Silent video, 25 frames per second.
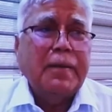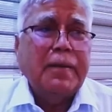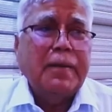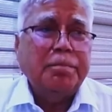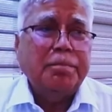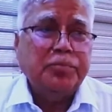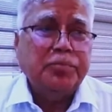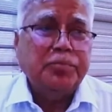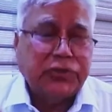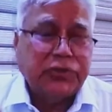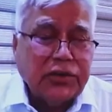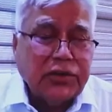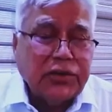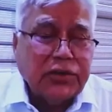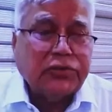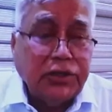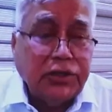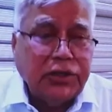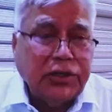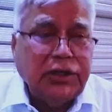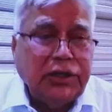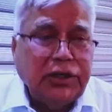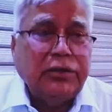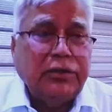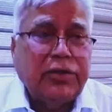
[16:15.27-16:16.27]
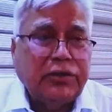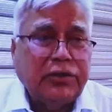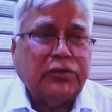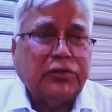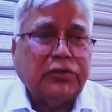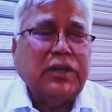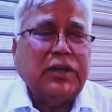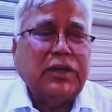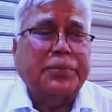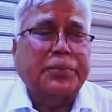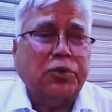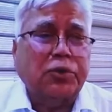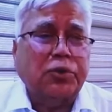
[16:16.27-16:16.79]
this, this is a
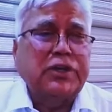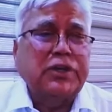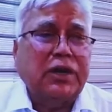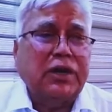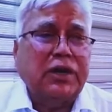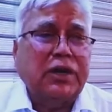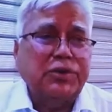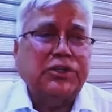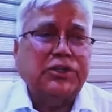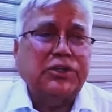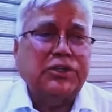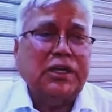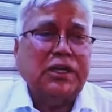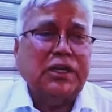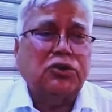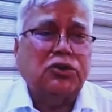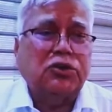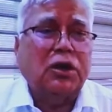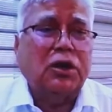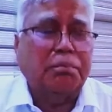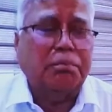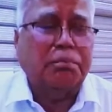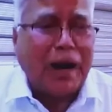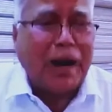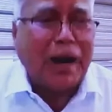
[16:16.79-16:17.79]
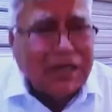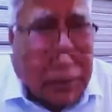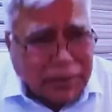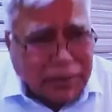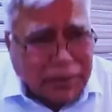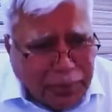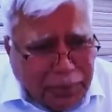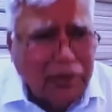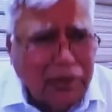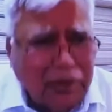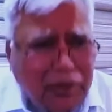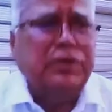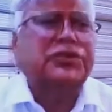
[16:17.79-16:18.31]
project which has got
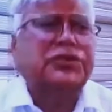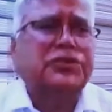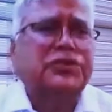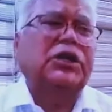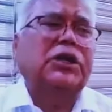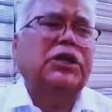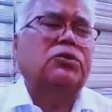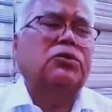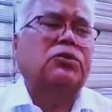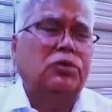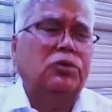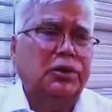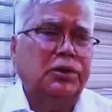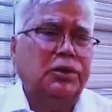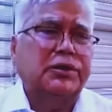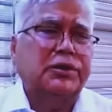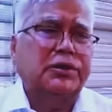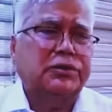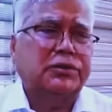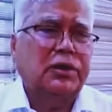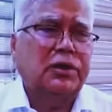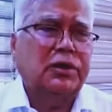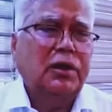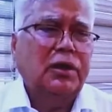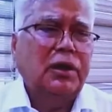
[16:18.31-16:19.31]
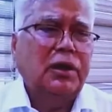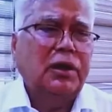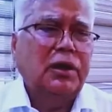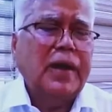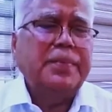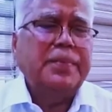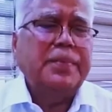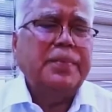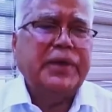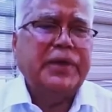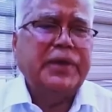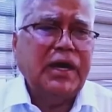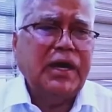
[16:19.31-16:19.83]
multiple stakeholders. And
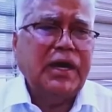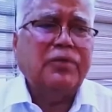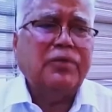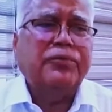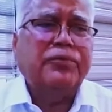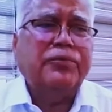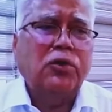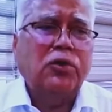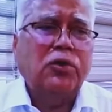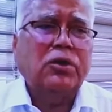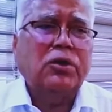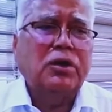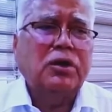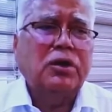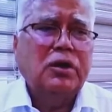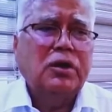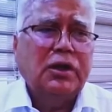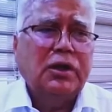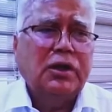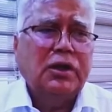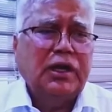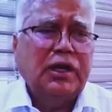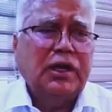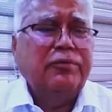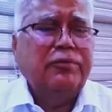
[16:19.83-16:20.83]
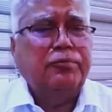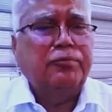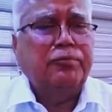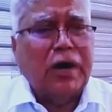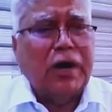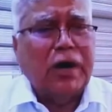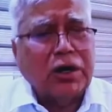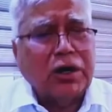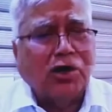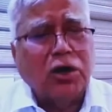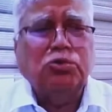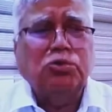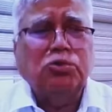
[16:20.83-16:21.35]
therefore, if one
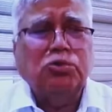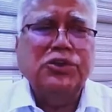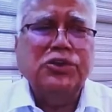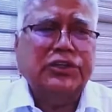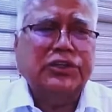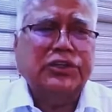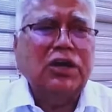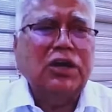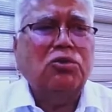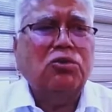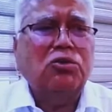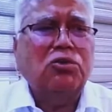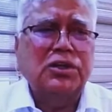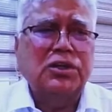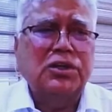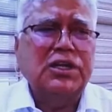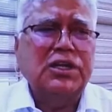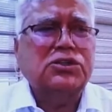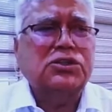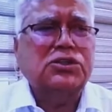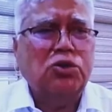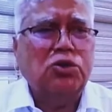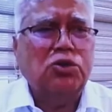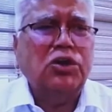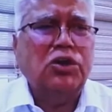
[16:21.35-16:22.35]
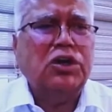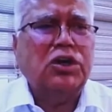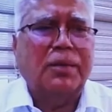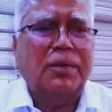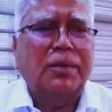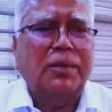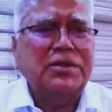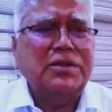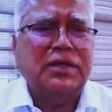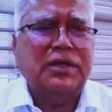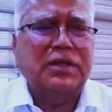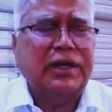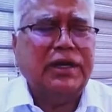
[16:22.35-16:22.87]
or two stakeholders don't come in,
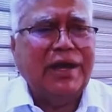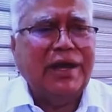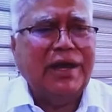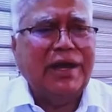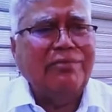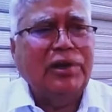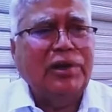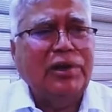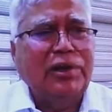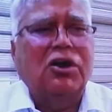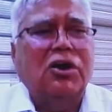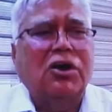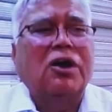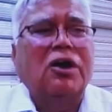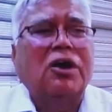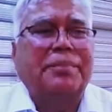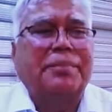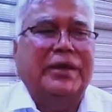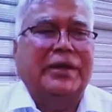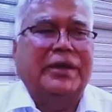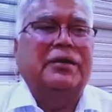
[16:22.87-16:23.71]
the game will not begin.